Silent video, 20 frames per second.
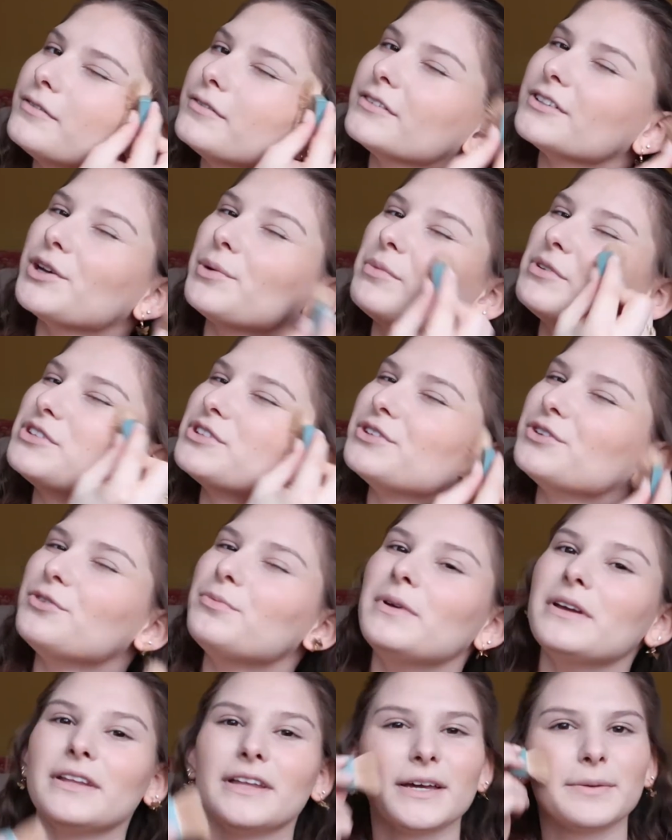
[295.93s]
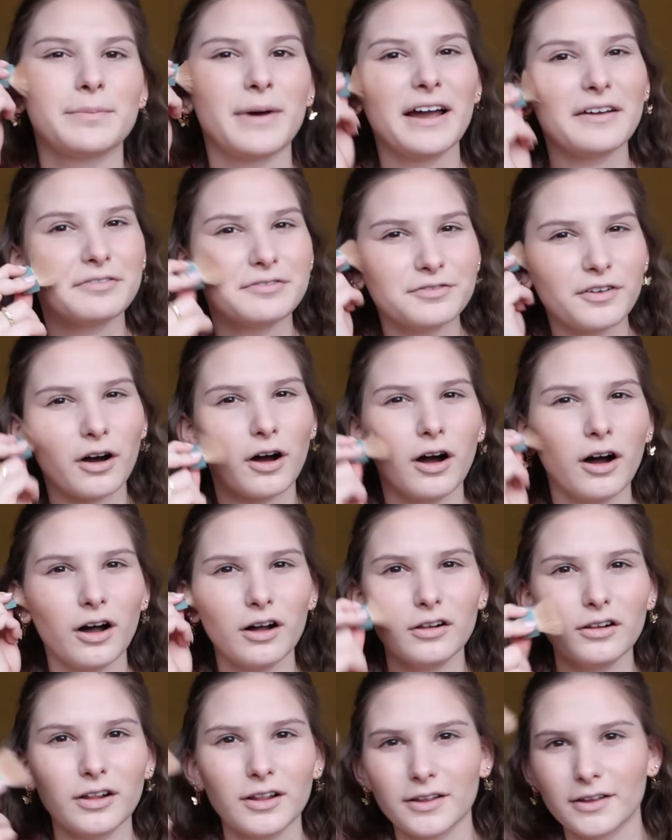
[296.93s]
so I'm assuming like by
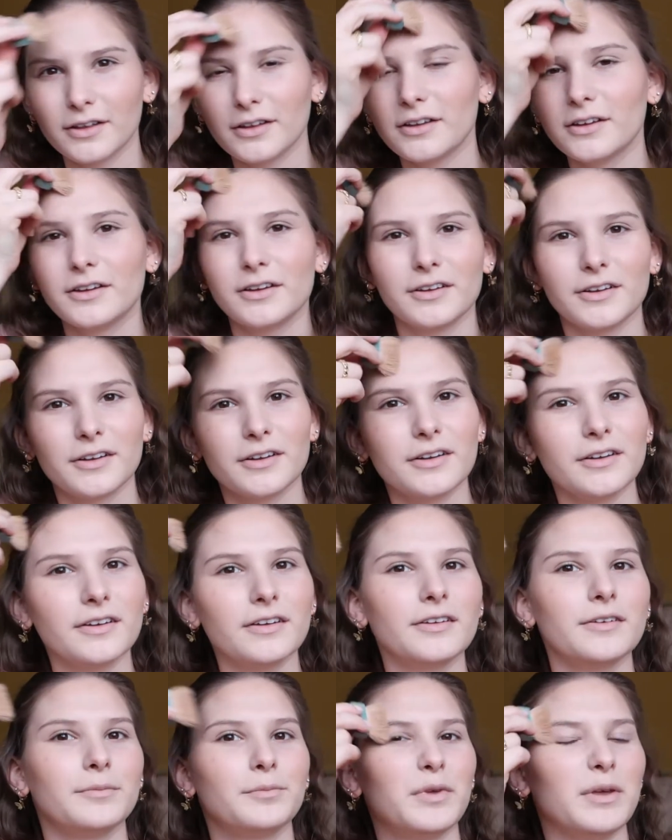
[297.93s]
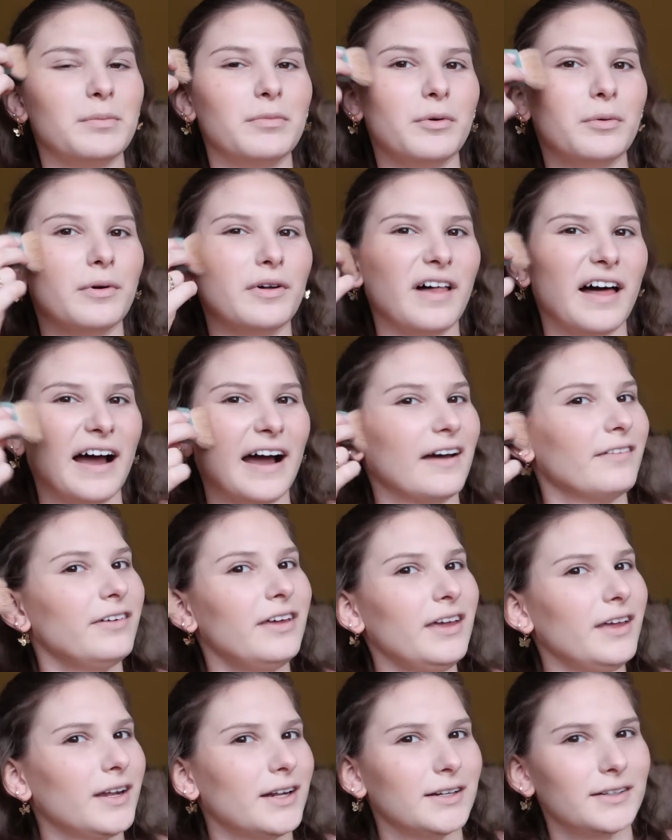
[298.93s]
fall people will have
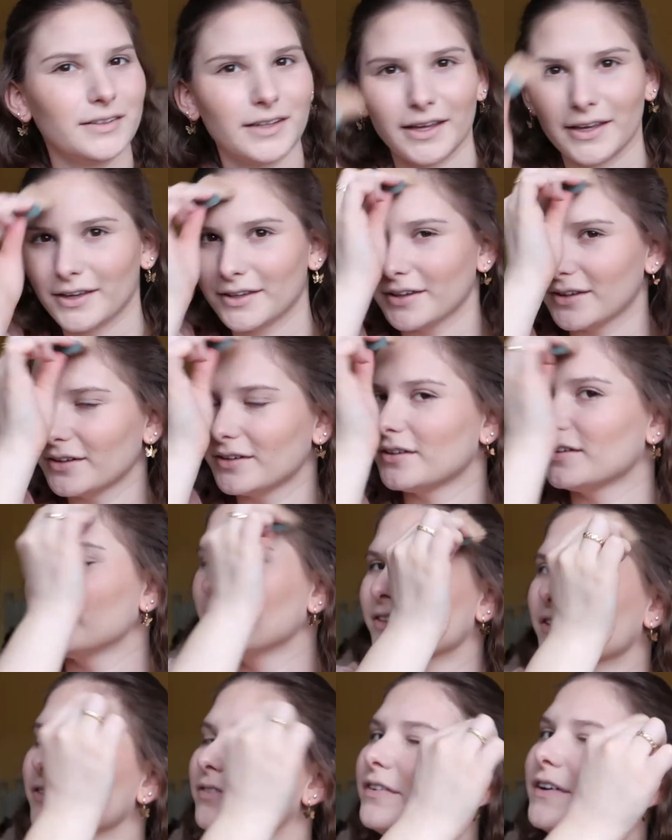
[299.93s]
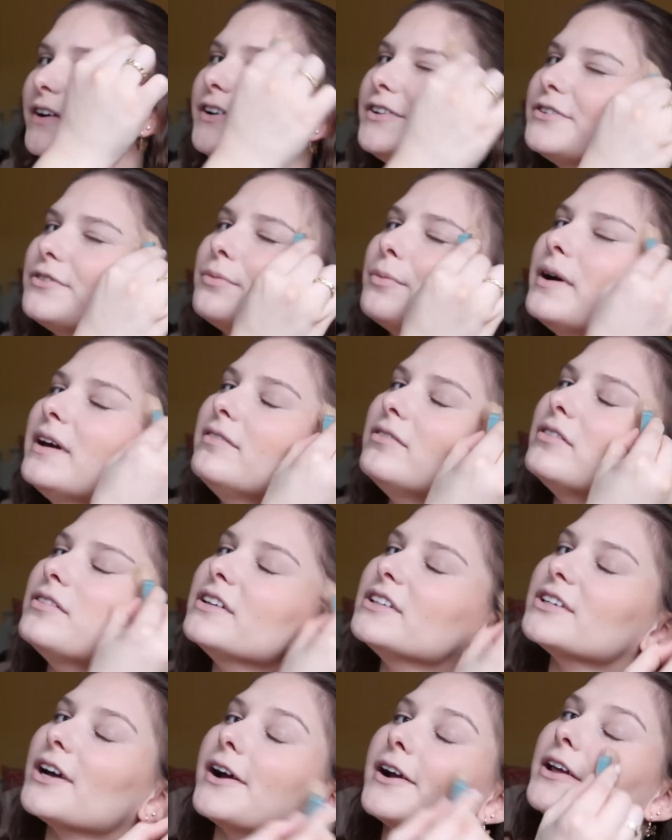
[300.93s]
it. Like the first wave of
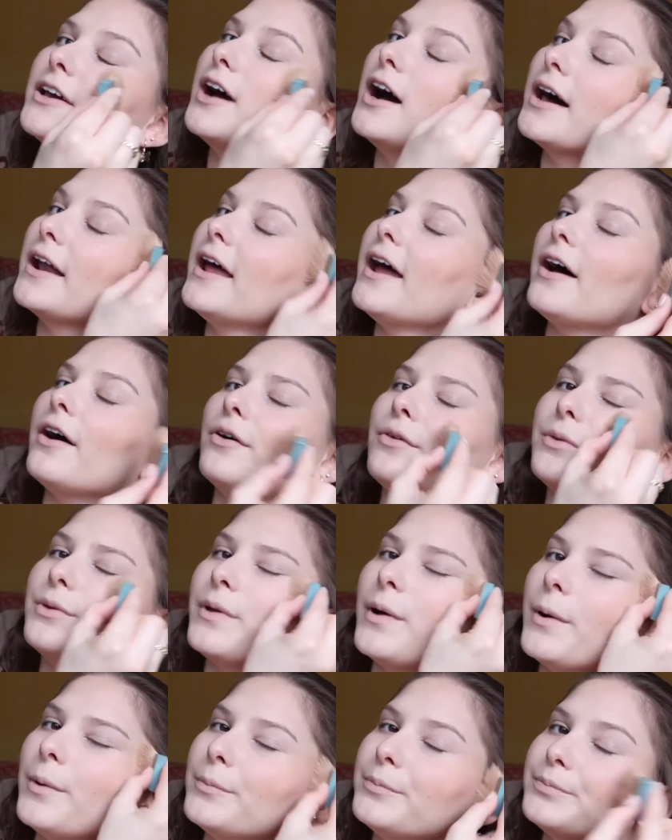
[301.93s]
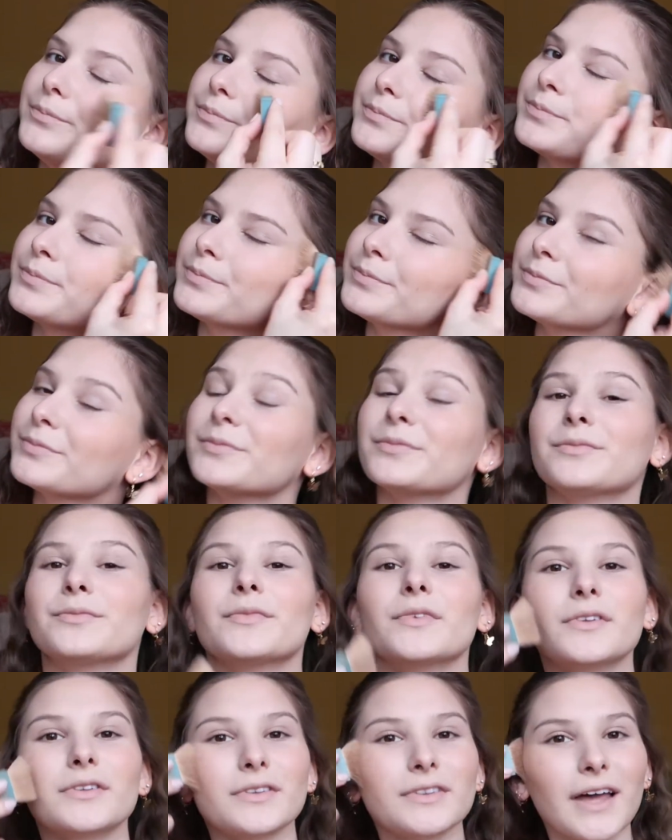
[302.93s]
it's already gone out, so
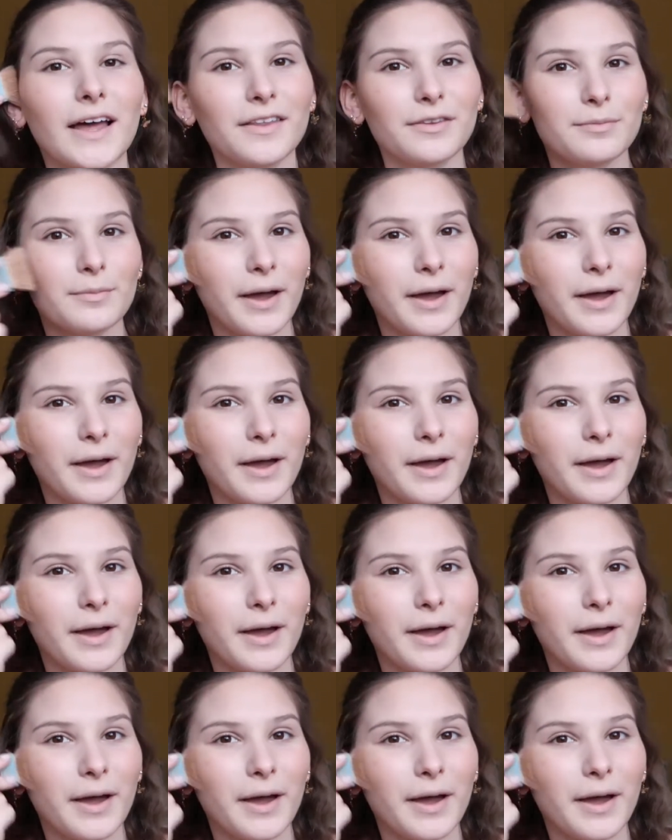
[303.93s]
that's